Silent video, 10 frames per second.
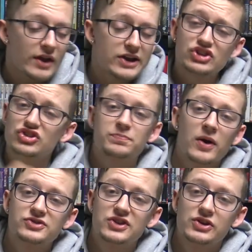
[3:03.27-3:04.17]
he just
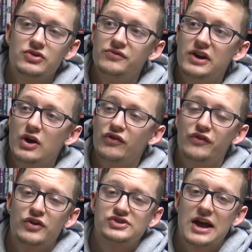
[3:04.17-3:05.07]
posted a new video for
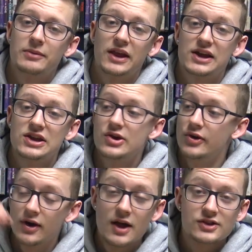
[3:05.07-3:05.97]
the first time in like a
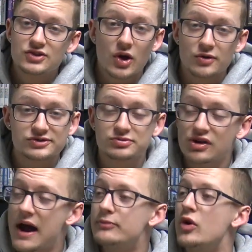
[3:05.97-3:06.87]
year. So go
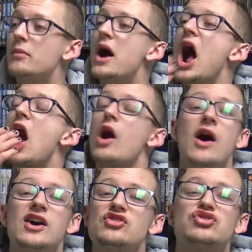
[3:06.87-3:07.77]
subscribe to him.
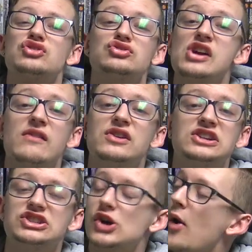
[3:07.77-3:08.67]
It's a great
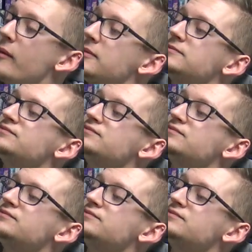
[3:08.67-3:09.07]
video.